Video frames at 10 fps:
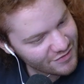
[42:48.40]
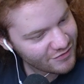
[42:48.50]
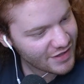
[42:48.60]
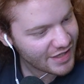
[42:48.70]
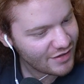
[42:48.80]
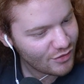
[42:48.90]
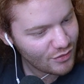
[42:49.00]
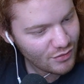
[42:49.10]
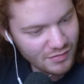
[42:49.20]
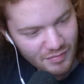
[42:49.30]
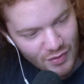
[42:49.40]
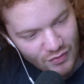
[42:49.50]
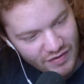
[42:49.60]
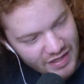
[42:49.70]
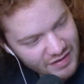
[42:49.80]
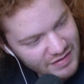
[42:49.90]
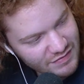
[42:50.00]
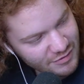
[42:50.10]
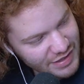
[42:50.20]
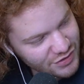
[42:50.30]
a fucking old movie. It's
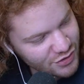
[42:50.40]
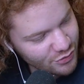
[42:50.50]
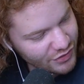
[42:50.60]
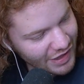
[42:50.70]
from like two